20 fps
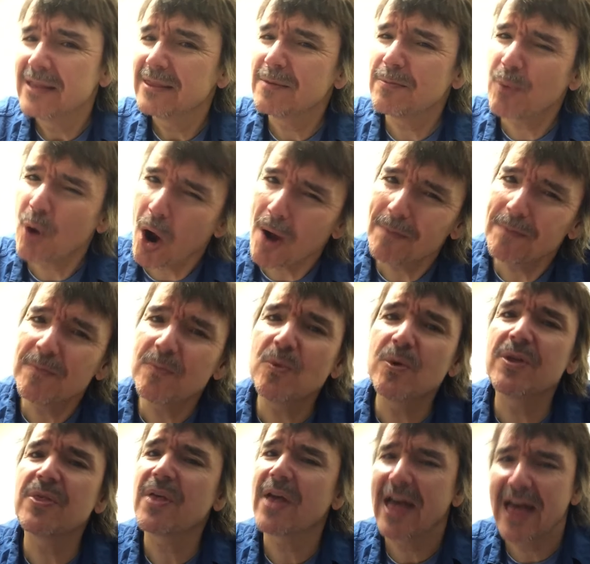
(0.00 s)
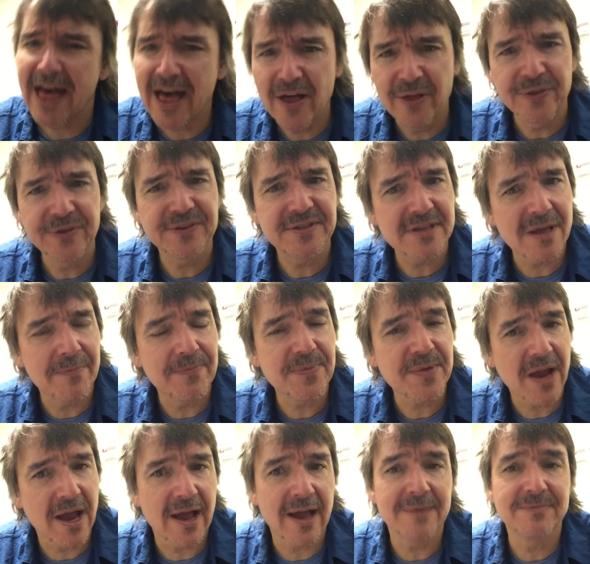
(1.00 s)
The problem with health
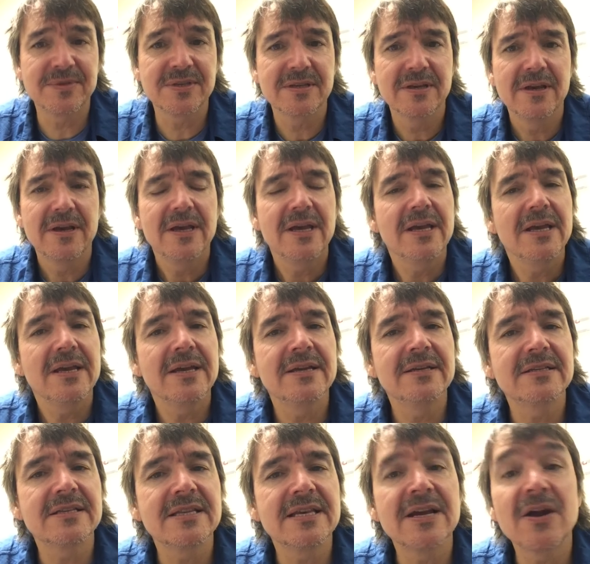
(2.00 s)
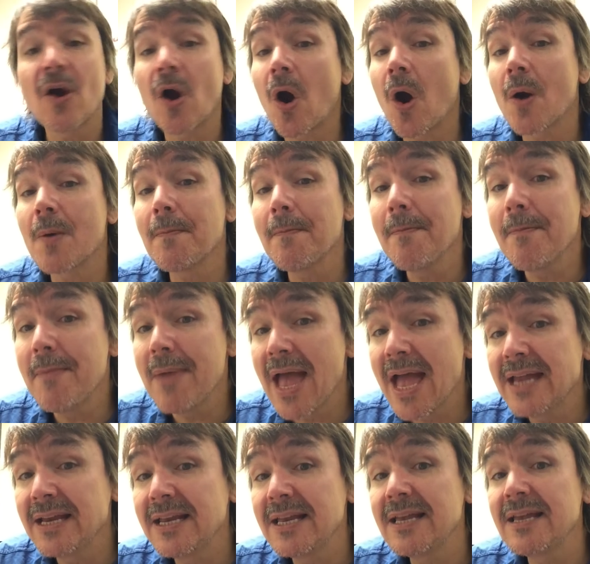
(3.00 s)
sometimes is there are
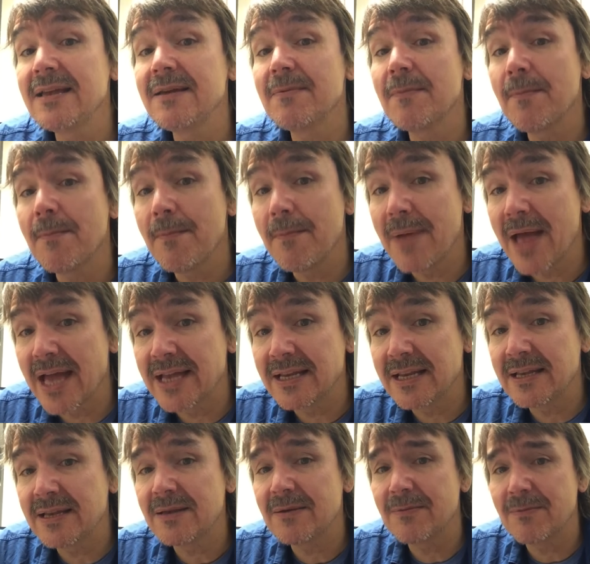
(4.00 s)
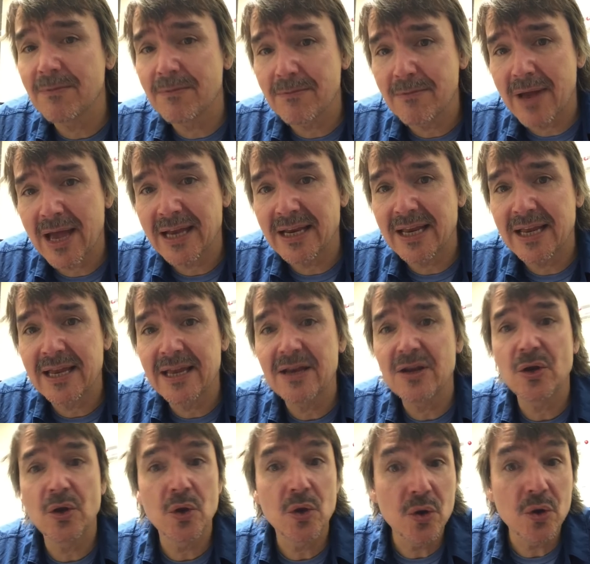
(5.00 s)
many
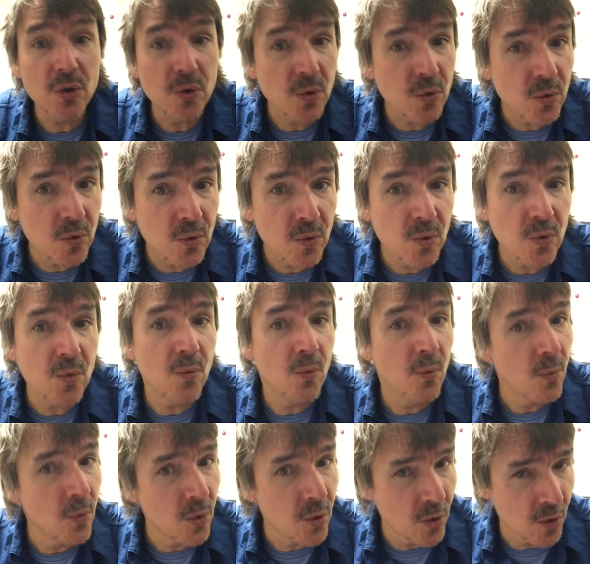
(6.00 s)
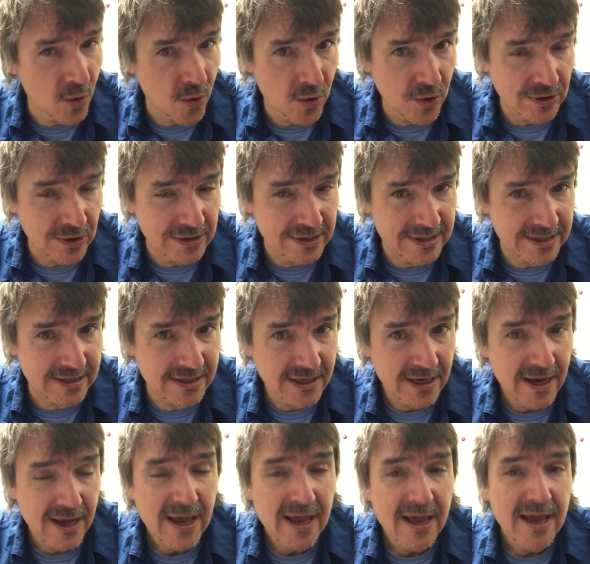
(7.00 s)
new words
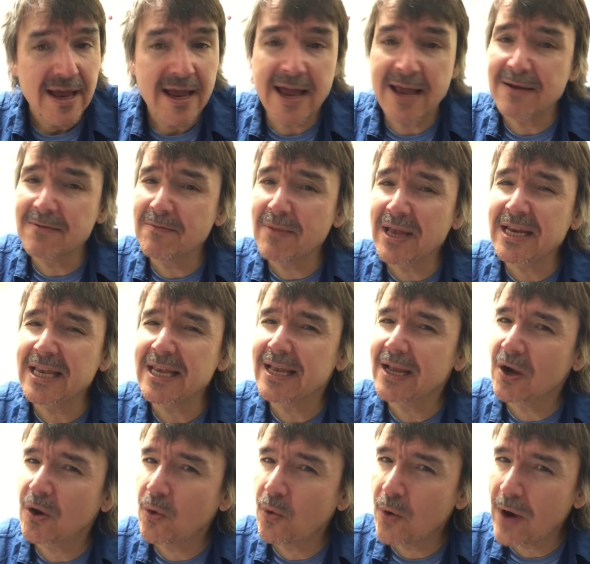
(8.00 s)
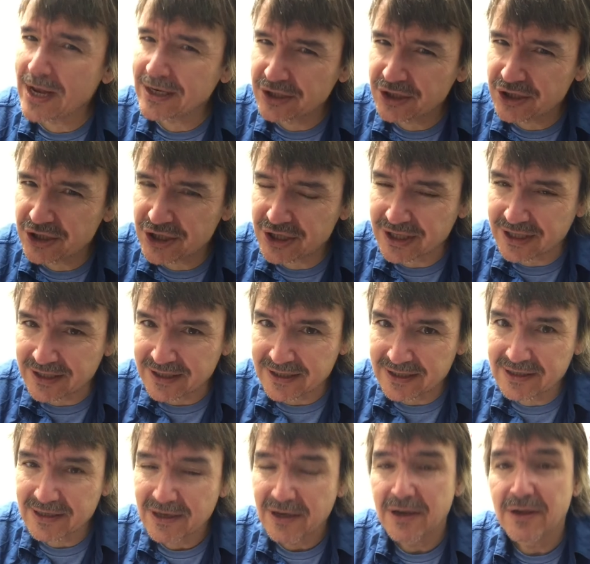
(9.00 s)
and many
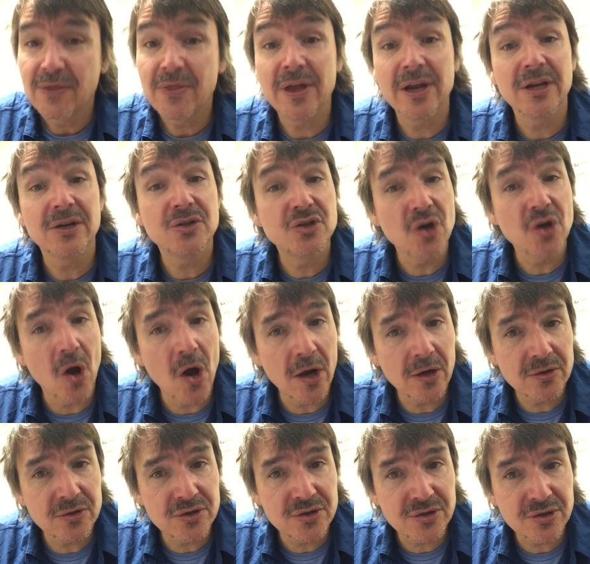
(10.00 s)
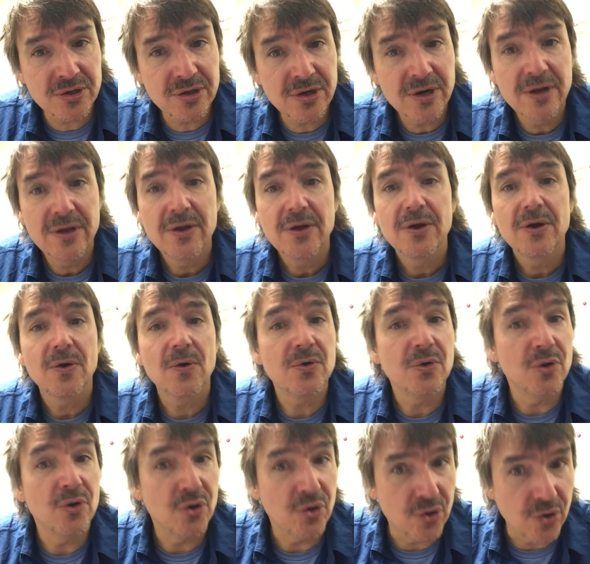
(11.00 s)
questions that a doctor,
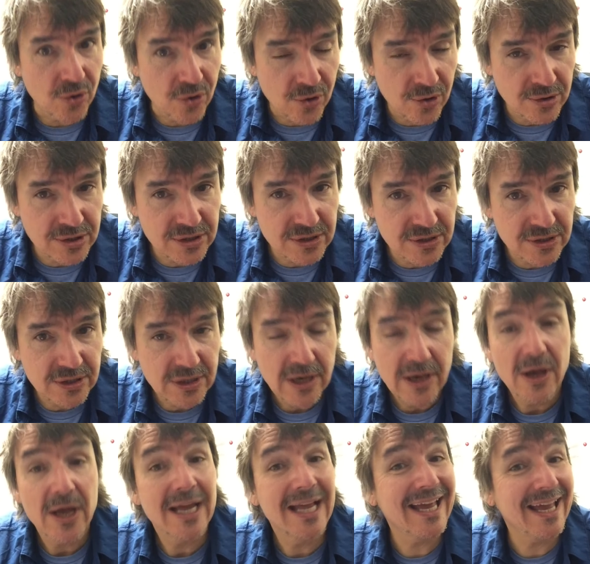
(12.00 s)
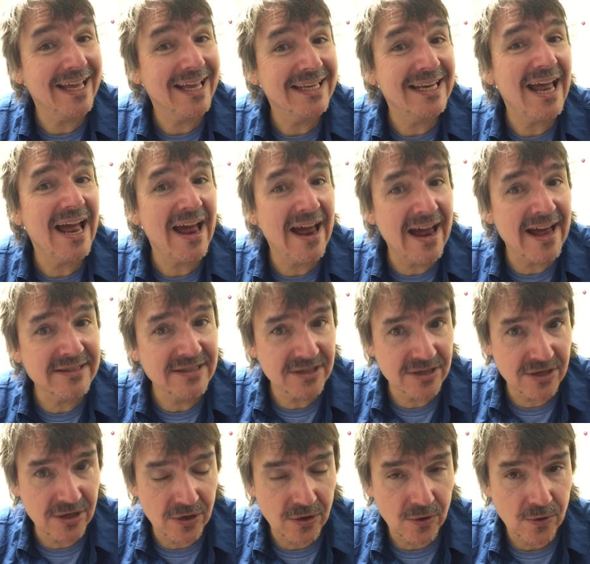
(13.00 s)
nurse can
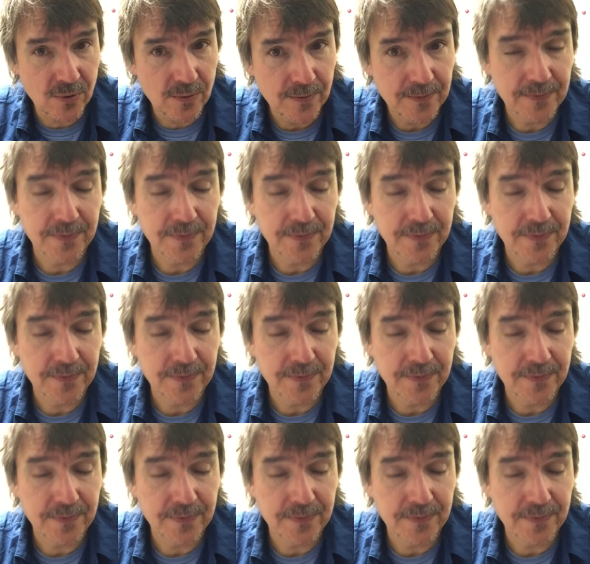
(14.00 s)
ask you.